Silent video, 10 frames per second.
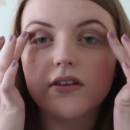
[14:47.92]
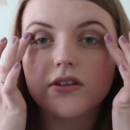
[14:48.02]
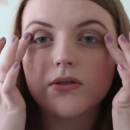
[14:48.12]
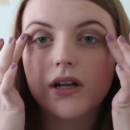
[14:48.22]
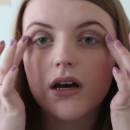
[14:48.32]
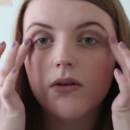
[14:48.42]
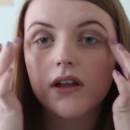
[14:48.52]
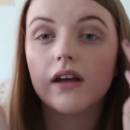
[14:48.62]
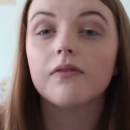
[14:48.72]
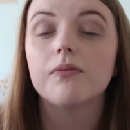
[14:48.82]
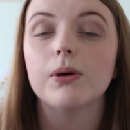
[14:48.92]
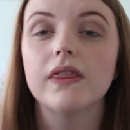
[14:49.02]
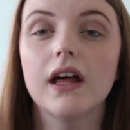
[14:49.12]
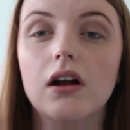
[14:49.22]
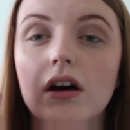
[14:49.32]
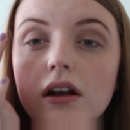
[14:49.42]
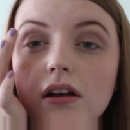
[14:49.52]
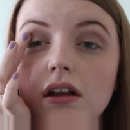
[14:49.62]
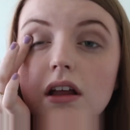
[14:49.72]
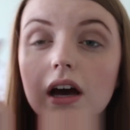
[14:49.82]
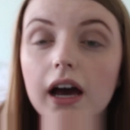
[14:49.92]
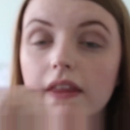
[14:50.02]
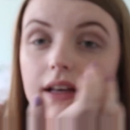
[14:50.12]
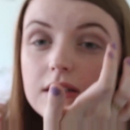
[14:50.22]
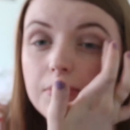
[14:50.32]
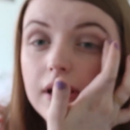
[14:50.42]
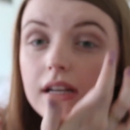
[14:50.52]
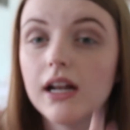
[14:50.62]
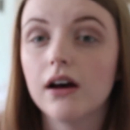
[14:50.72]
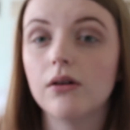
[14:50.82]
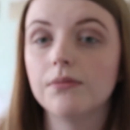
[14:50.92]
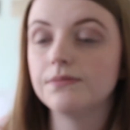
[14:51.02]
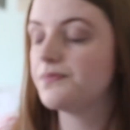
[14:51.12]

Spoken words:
So now that I've put that on, I like to blend it out